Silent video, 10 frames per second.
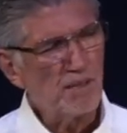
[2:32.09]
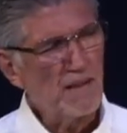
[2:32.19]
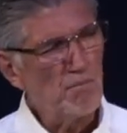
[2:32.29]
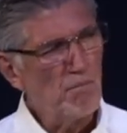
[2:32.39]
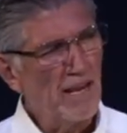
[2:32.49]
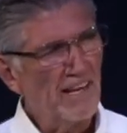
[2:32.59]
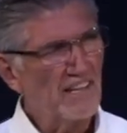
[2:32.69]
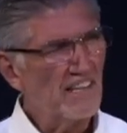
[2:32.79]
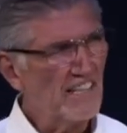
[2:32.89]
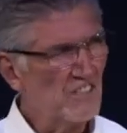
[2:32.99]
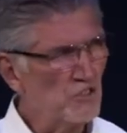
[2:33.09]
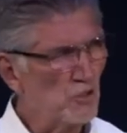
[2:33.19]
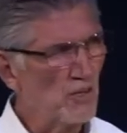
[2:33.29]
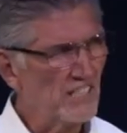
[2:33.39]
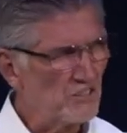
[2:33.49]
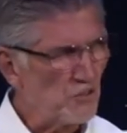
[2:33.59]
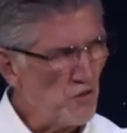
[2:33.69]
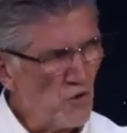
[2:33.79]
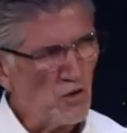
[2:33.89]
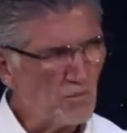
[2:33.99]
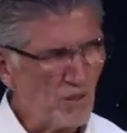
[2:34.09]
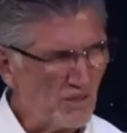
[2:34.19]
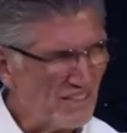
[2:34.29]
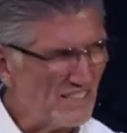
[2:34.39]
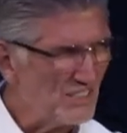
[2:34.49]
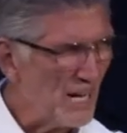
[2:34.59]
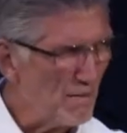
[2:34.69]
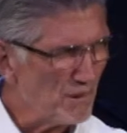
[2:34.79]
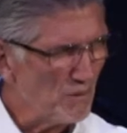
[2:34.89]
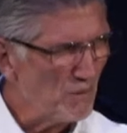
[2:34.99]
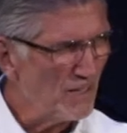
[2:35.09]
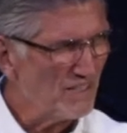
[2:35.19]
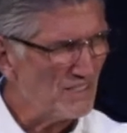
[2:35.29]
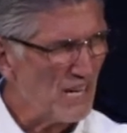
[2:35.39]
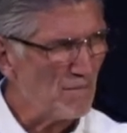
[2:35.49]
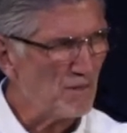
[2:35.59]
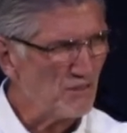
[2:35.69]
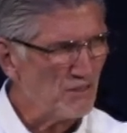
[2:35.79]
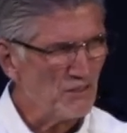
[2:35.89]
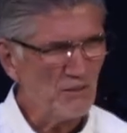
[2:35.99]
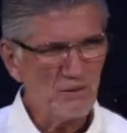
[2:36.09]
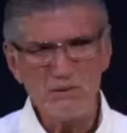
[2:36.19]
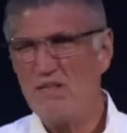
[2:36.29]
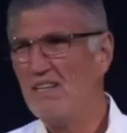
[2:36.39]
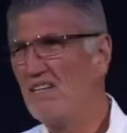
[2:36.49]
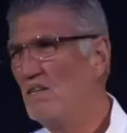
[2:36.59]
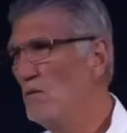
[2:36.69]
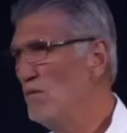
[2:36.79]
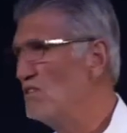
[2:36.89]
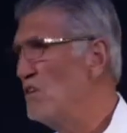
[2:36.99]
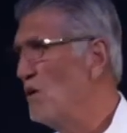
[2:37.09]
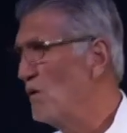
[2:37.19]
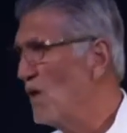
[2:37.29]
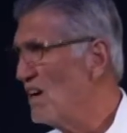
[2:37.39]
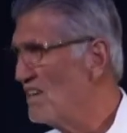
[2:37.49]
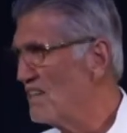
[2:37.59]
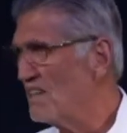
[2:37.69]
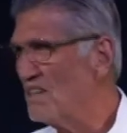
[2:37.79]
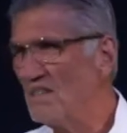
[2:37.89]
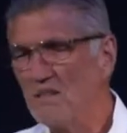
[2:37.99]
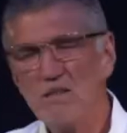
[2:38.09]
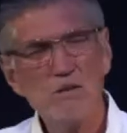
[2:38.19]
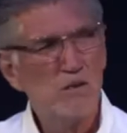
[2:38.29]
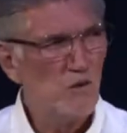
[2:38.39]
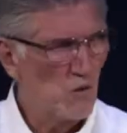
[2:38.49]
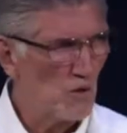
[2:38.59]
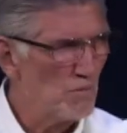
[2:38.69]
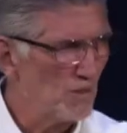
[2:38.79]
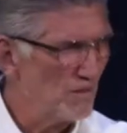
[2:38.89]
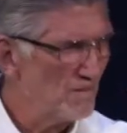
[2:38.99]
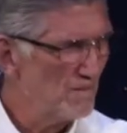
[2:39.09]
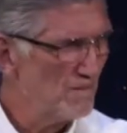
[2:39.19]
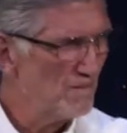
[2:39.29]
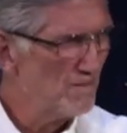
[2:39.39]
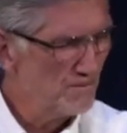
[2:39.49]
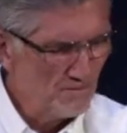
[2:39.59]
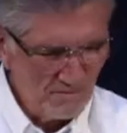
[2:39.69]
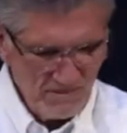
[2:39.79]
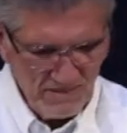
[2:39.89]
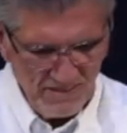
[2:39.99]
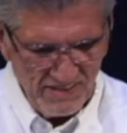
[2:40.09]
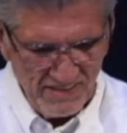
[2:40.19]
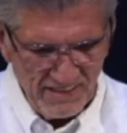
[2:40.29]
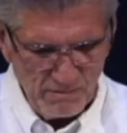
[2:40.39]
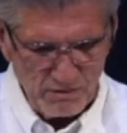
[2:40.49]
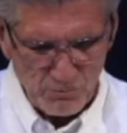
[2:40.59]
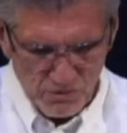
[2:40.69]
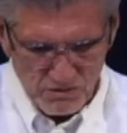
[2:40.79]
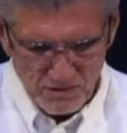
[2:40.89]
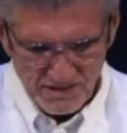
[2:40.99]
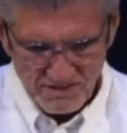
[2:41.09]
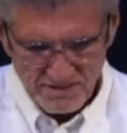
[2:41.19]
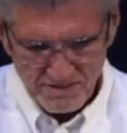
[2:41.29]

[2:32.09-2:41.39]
that man enjoyed as normal in chapter 1 and chapter 2 was no longer normal. It was ruined.